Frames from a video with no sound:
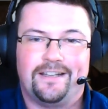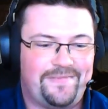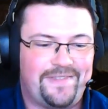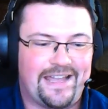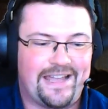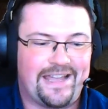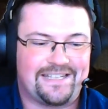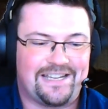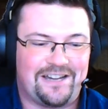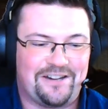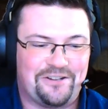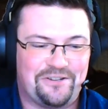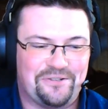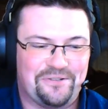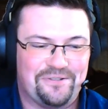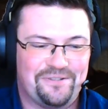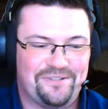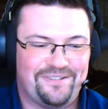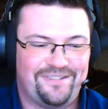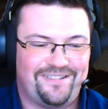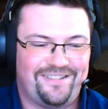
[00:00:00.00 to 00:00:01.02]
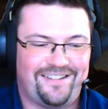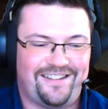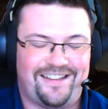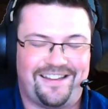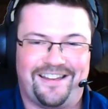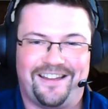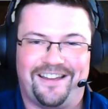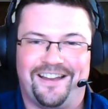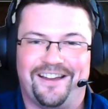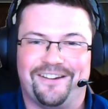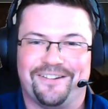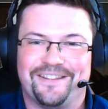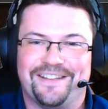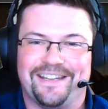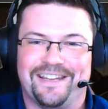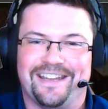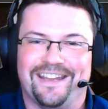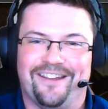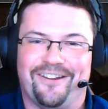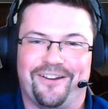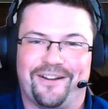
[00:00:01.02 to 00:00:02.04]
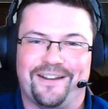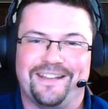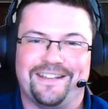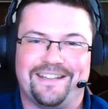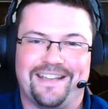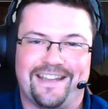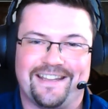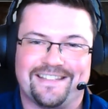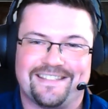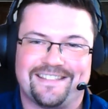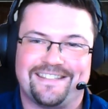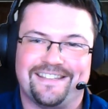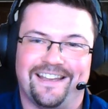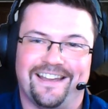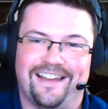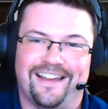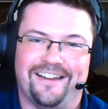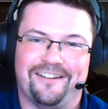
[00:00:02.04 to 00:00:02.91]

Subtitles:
That's how the early days